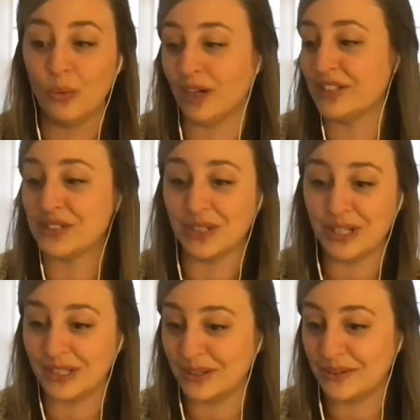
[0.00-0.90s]
wearing certain
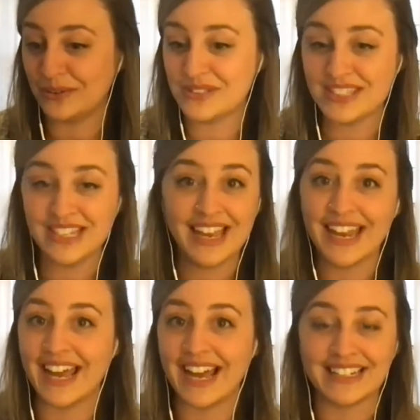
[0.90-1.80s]
clothes
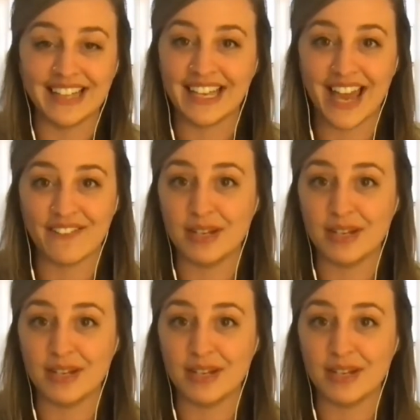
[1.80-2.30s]
and act like having